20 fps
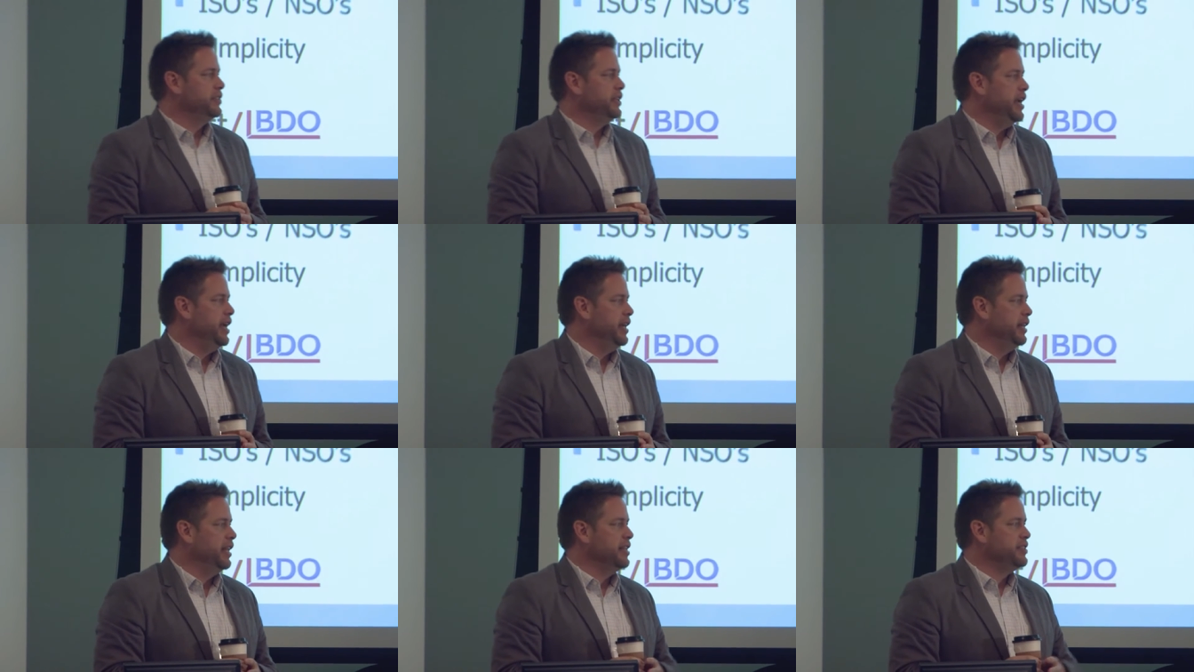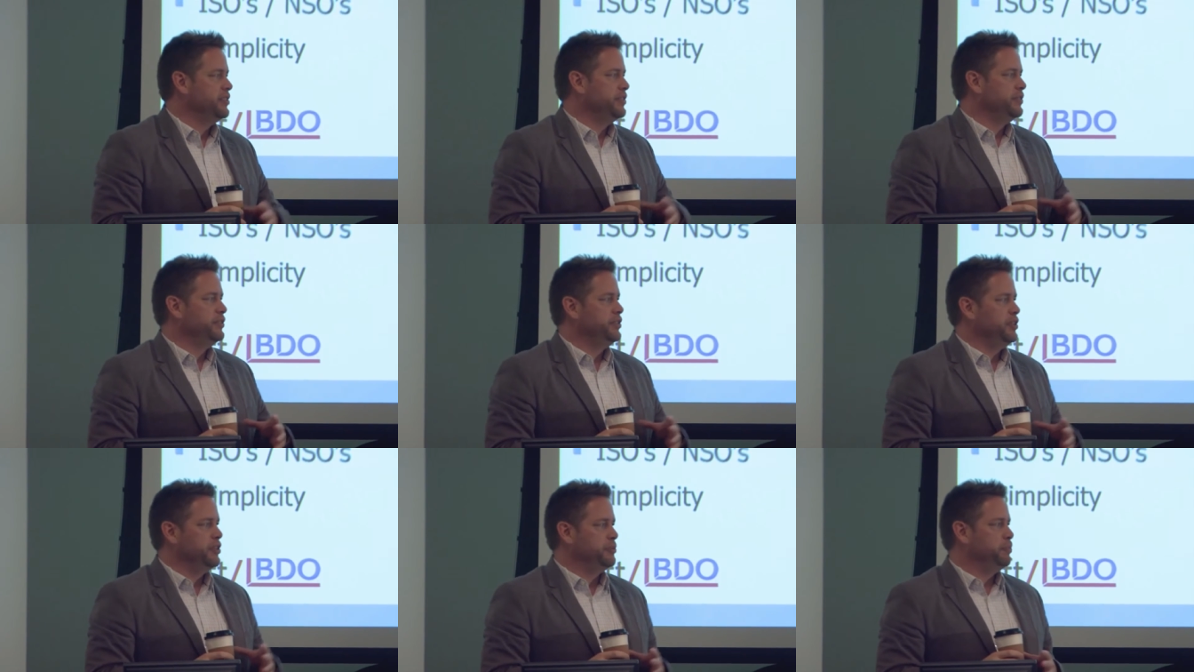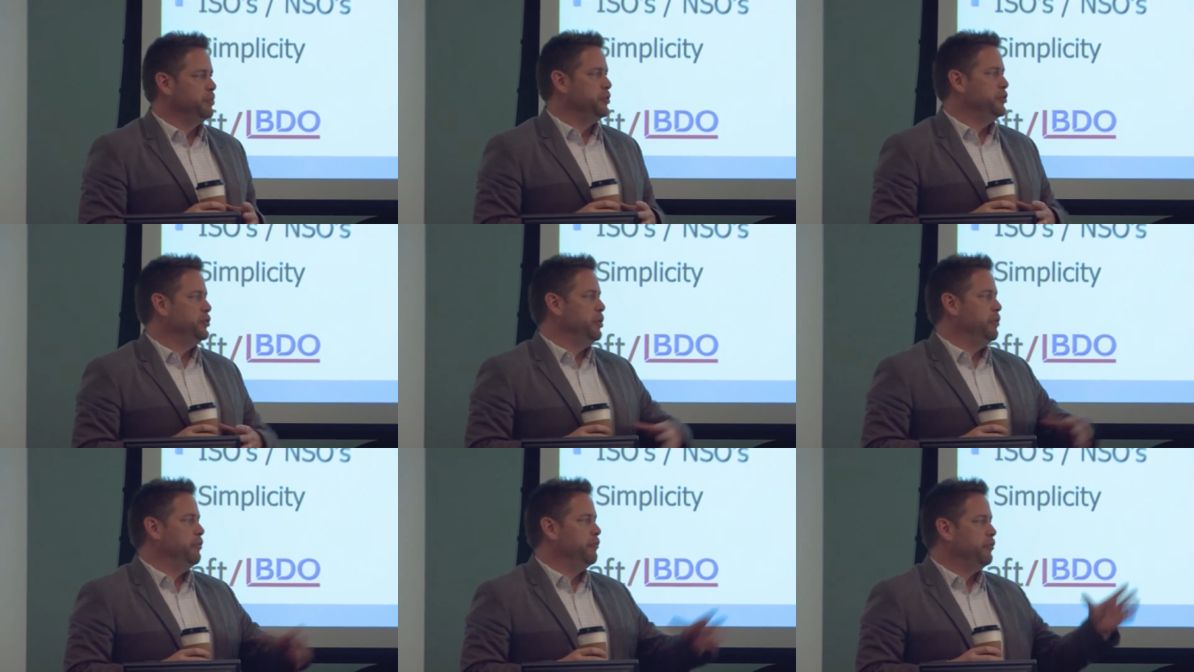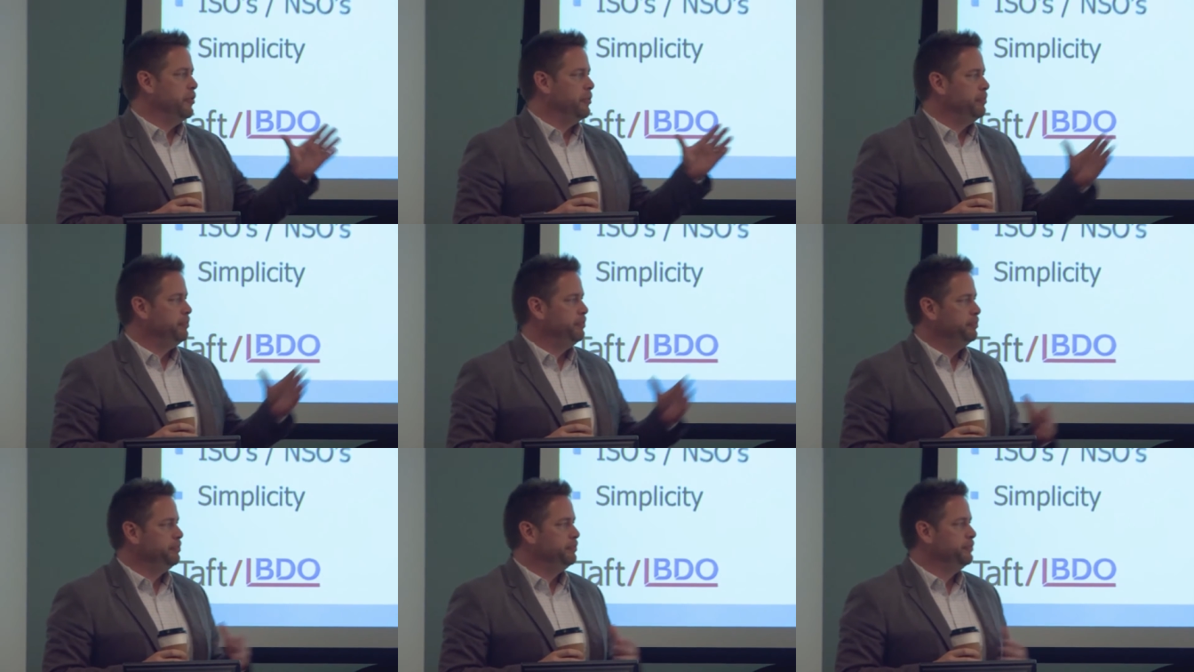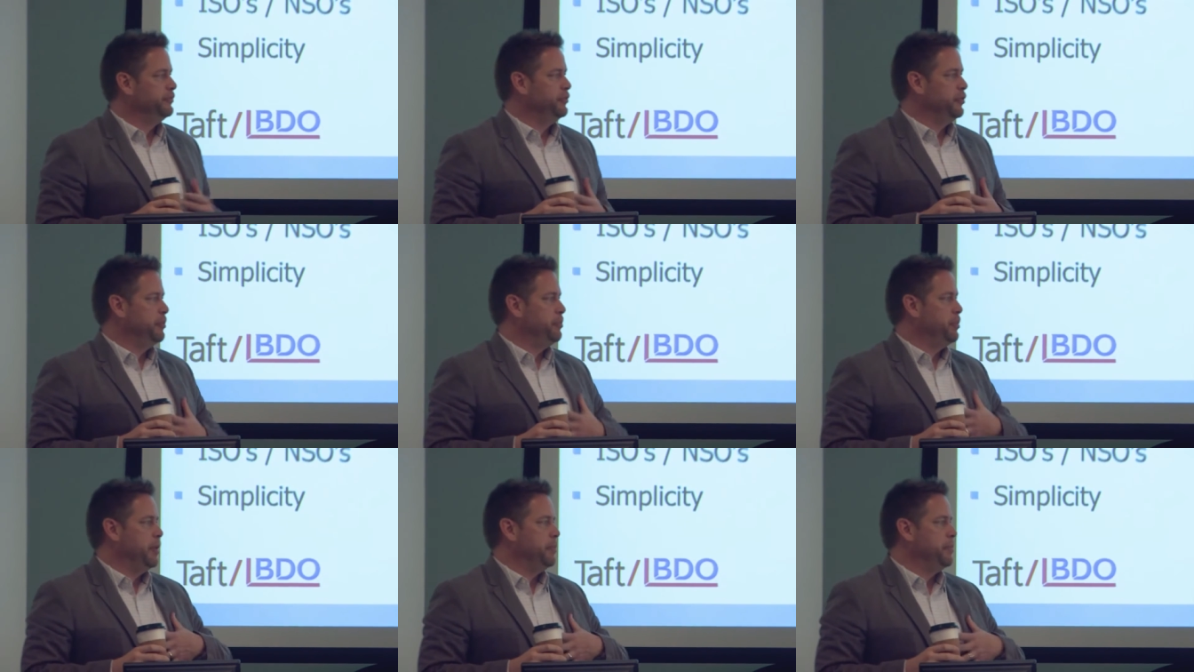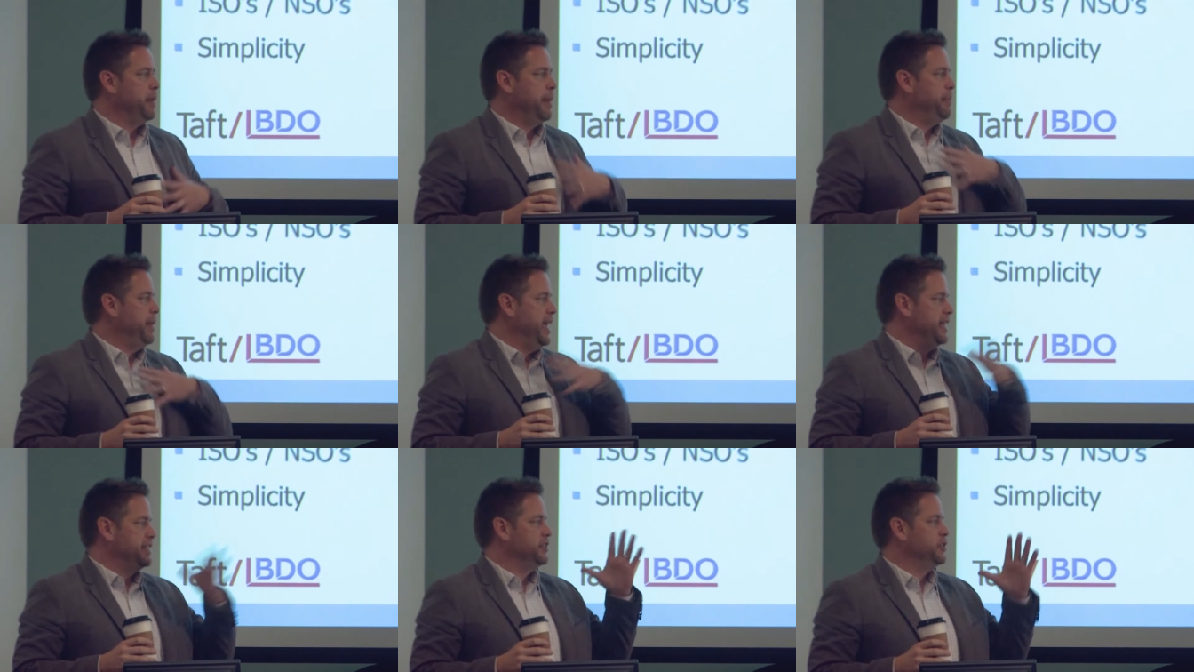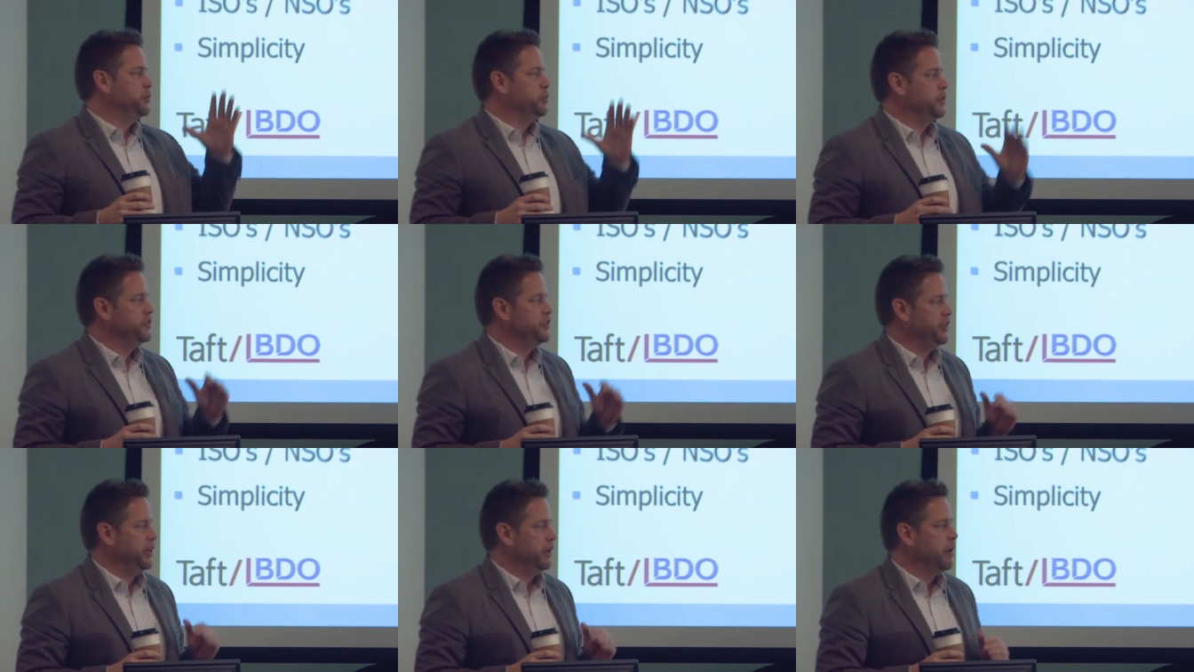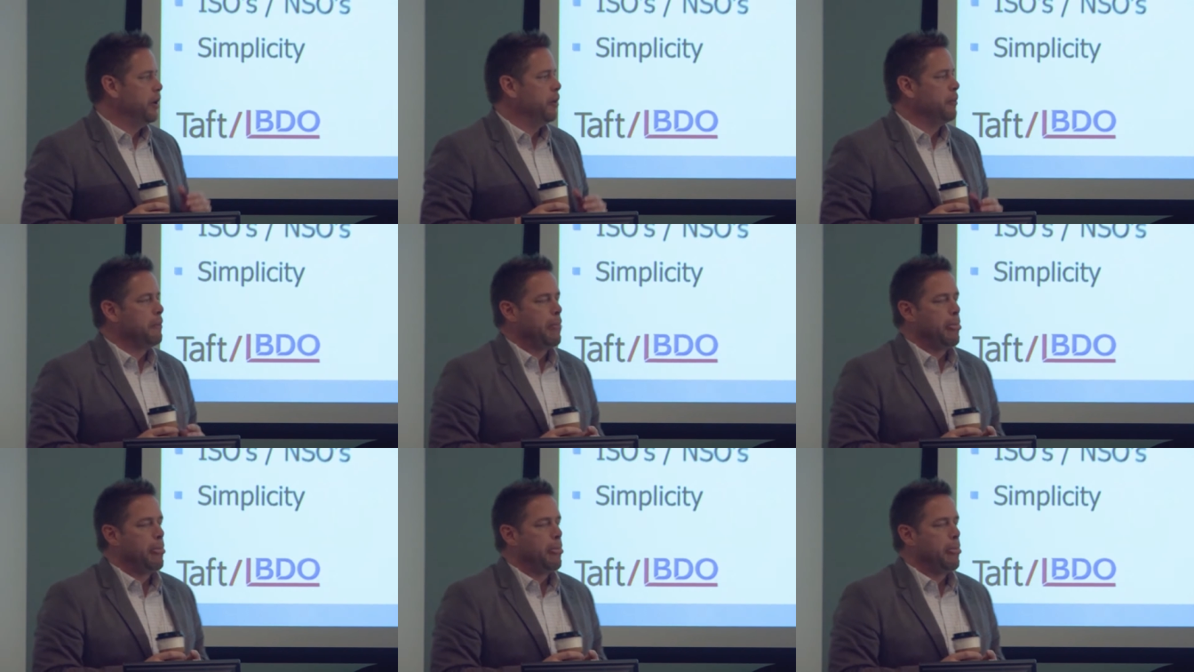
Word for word: and let's just presume for, for my basis was zero.